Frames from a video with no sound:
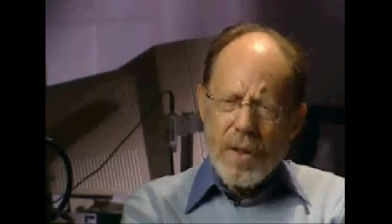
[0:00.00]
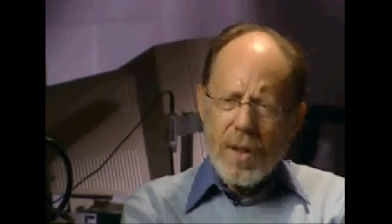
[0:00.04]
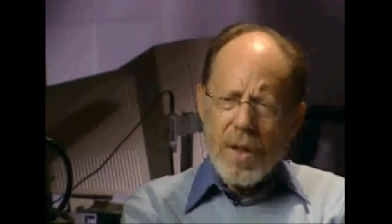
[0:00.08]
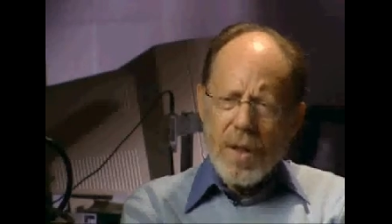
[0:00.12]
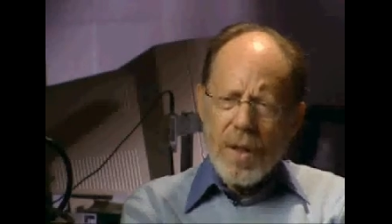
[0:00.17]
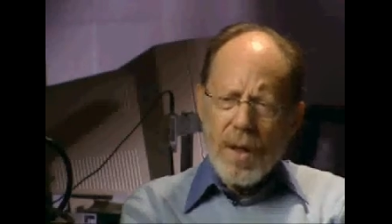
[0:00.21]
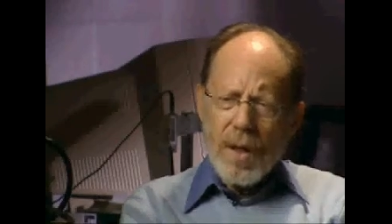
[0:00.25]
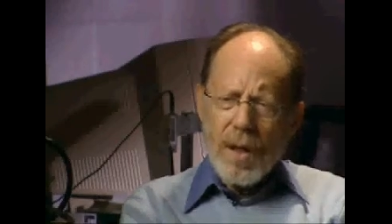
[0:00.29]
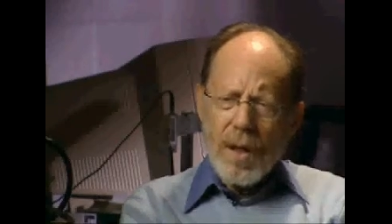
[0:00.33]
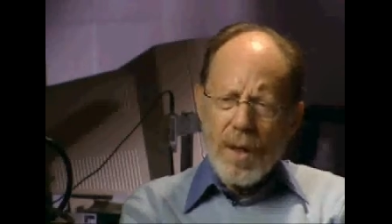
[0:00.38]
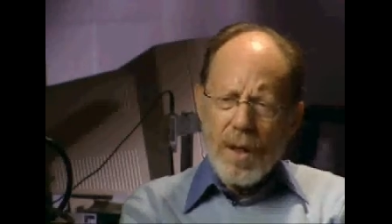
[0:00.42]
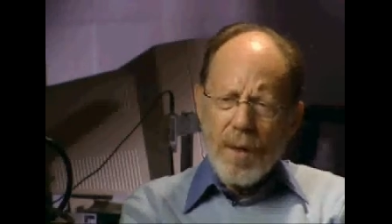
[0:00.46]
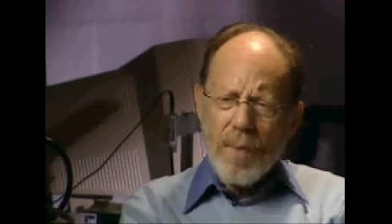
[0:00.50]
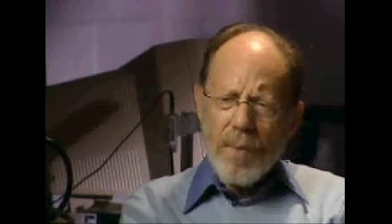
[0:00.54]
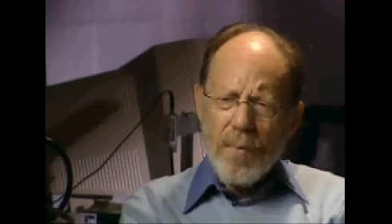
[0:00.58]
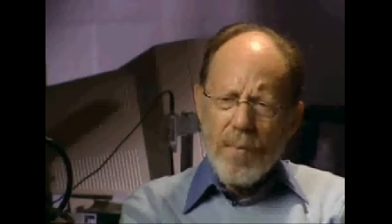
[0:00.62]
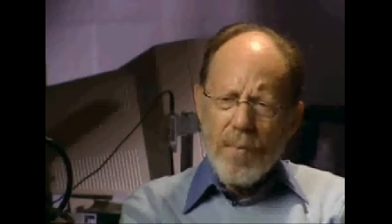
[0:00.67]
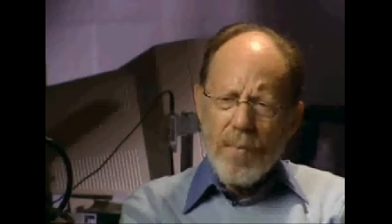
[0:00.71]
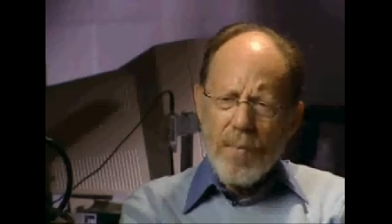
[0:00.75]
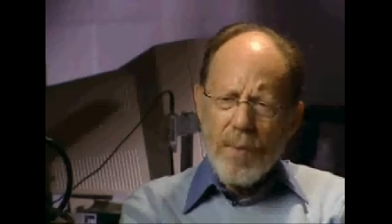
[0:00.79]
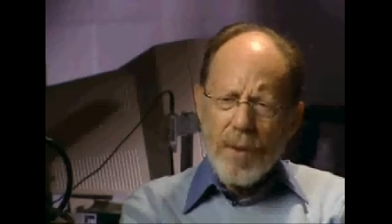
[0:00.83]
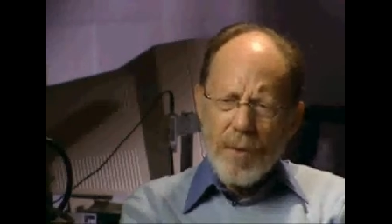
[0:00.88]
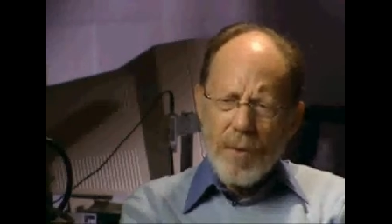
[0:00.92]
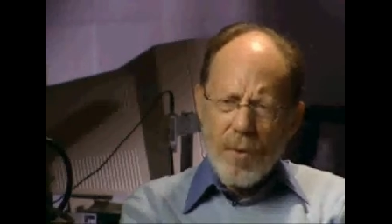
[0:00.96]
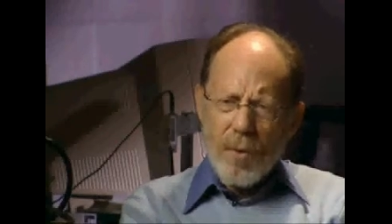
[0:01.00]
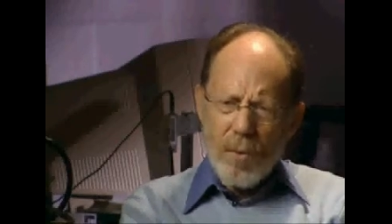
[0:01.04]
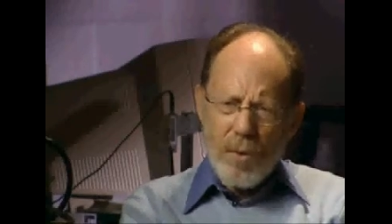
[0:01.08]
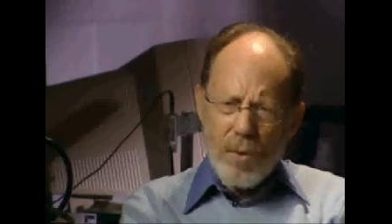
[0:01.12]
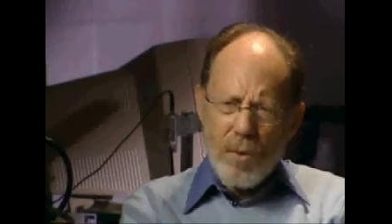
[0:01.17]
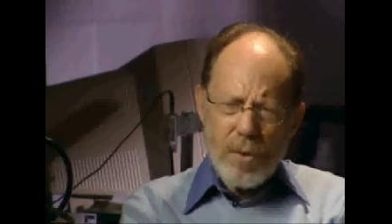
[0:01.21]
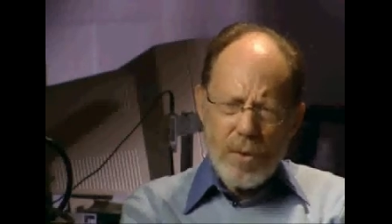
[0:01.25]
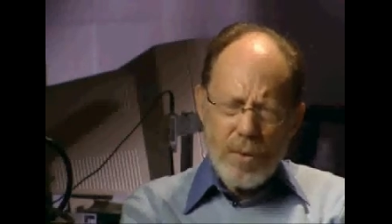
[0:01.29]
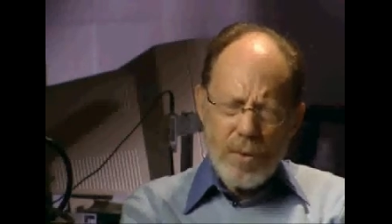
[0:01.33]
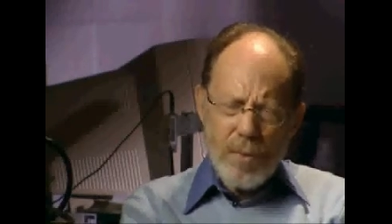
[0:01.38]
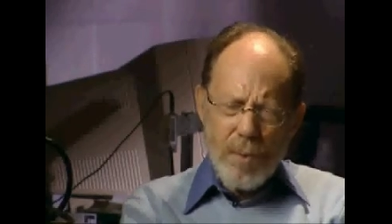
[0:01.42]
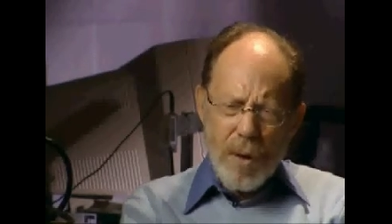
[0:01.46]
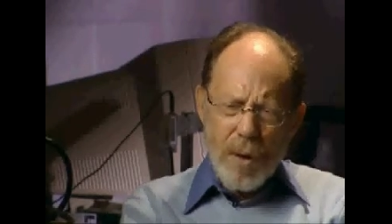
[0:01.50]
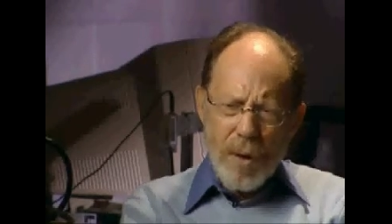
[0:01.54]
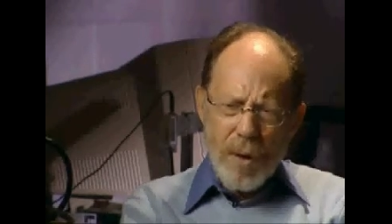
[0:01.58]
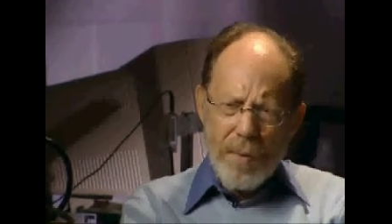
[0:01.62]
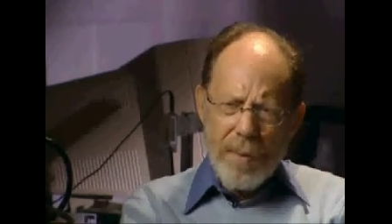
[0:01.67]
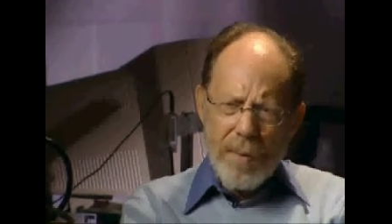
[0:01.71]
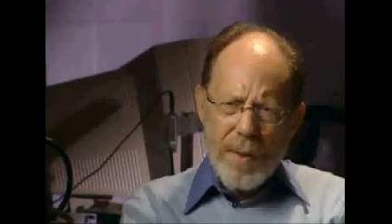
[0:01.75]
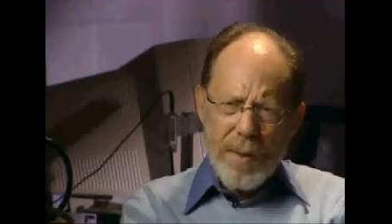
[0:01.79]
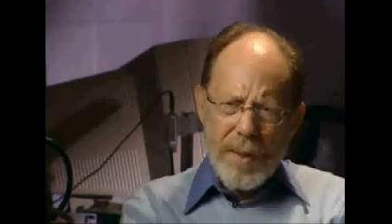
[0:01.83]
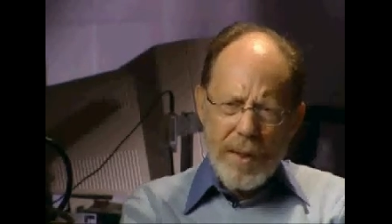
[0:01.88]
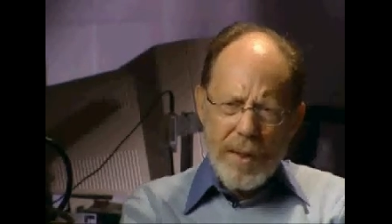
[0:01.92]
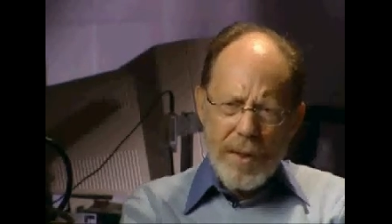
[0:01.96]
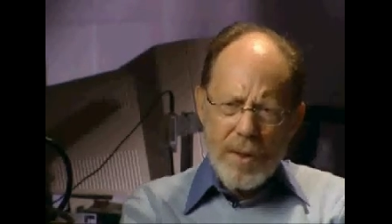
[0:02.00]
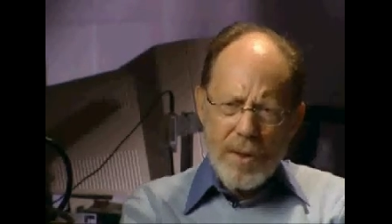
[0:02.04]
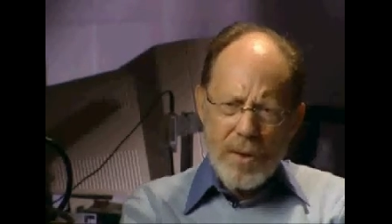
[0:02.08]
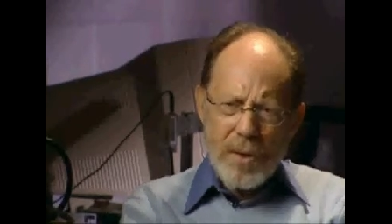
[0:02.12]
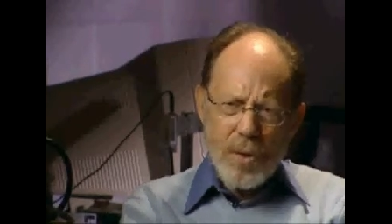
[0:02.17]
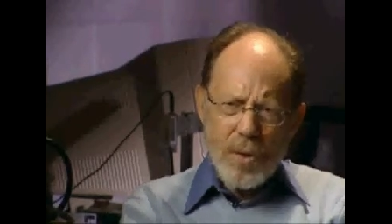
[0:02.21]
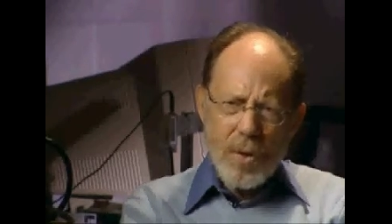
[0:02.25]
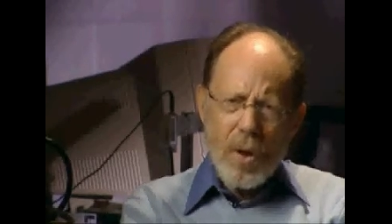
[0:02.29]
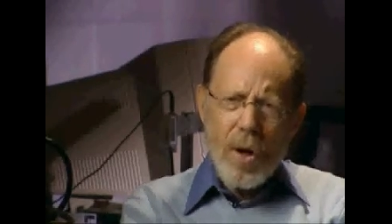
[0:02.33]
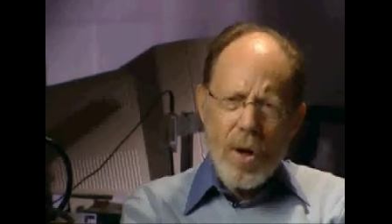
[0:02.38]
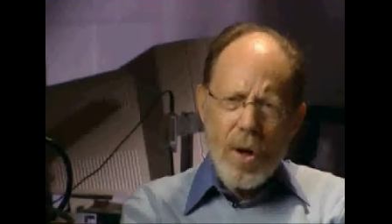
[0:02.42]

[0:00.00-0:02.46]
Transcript: uh, but also probably into